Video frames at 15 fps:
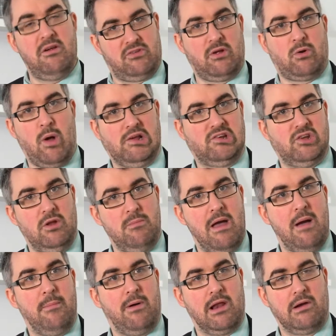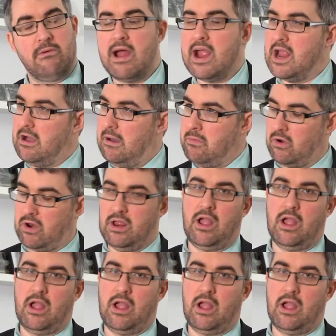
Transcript: is a question on metabolic rate. I'm not going to